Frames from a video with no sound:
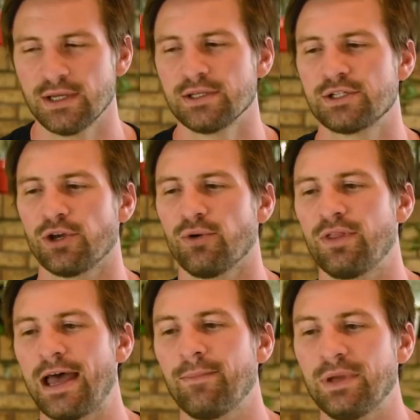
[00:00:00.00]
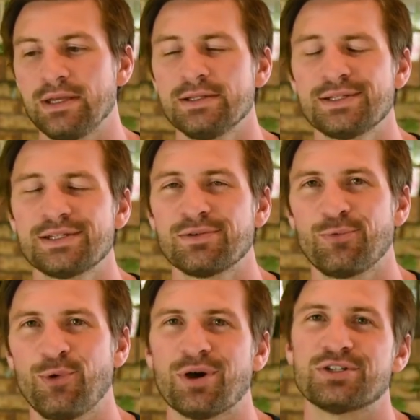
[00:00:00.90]
So that means
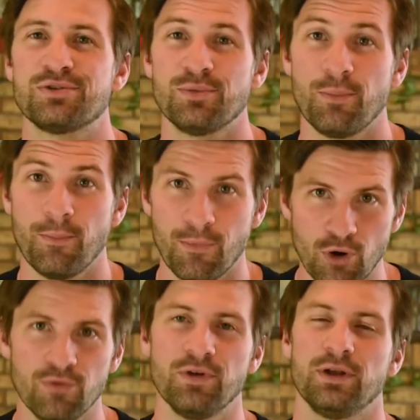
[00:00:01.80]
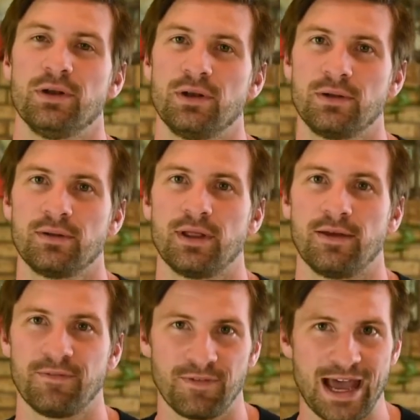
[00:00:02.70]
we want you moving, like
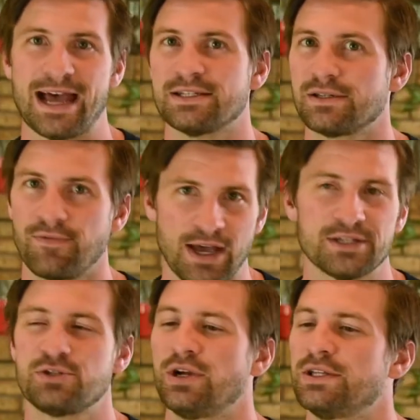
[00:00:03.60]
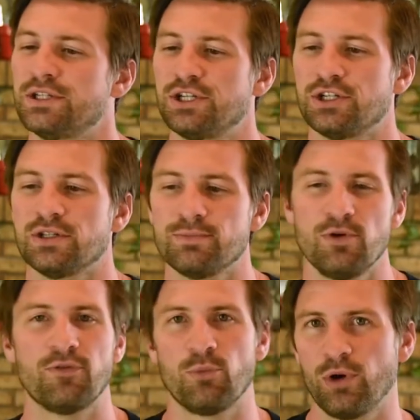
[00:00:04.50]
fast transitions,
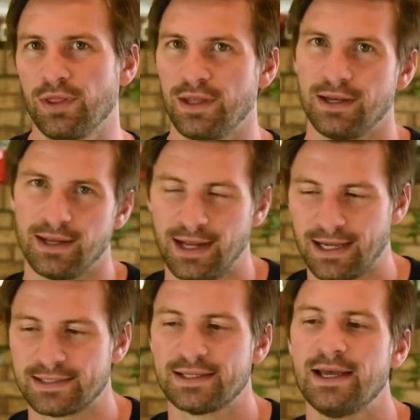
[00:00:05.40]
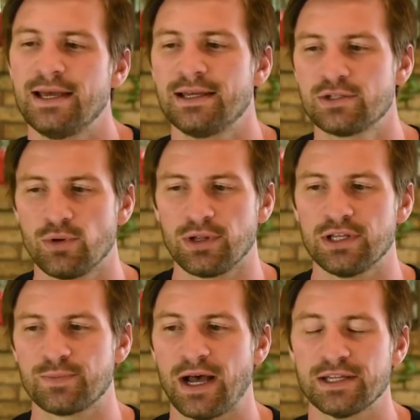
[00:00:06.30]
move from one thing to the next as quickly
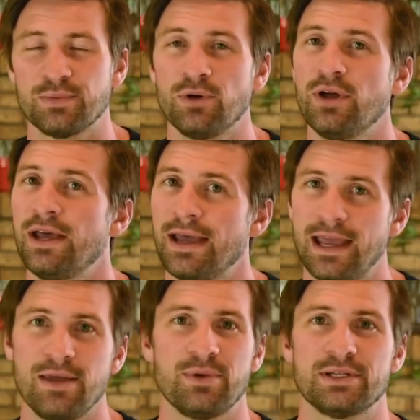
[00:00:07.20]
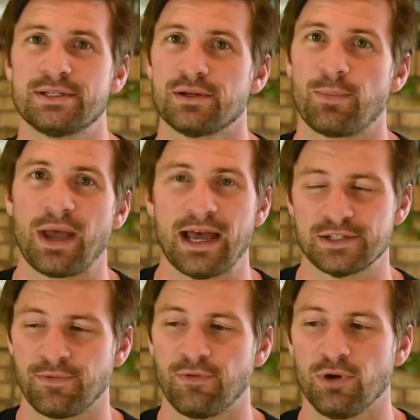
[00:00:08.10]
as possible. 8 minutes is going to pass
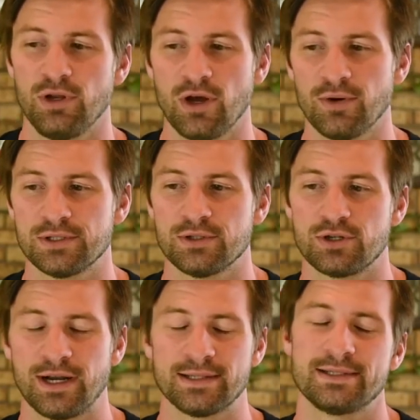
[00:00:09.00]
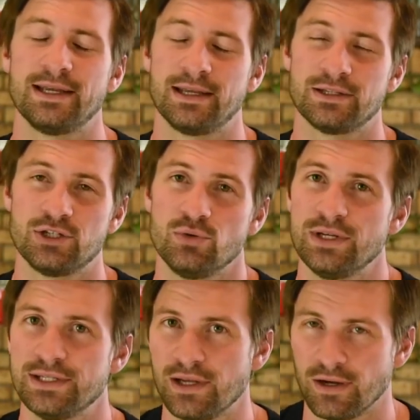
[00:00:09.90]
before you know it, so try not to take it too
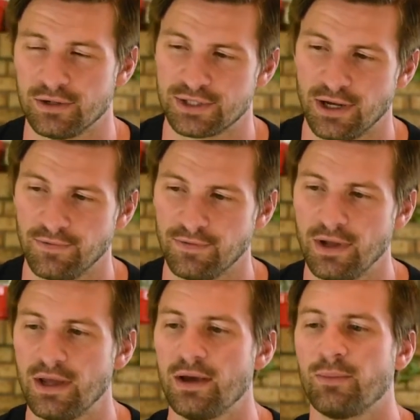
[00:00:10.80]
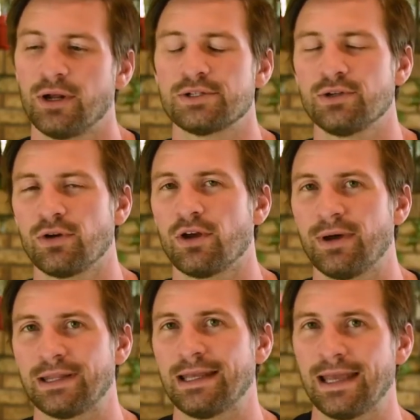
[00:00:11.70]
easy on yourself, but also don't come
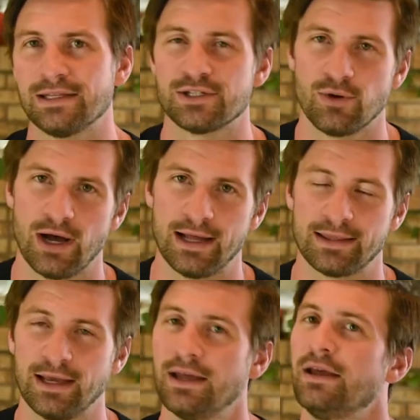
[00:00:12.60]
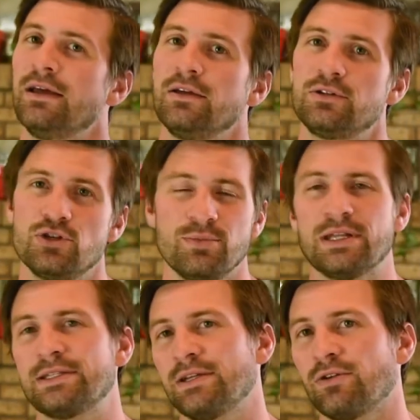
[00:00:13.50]
out the gate so hot that 2
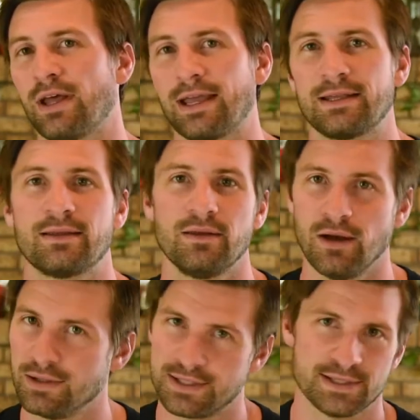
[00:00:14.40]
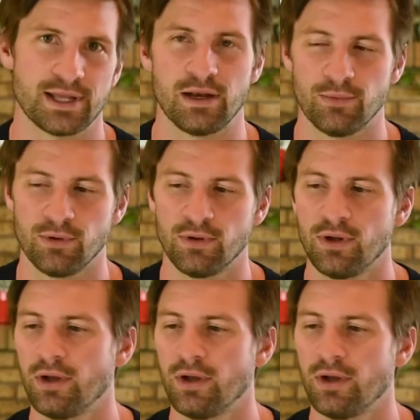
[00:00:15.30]
minutes in you're like unsustainable.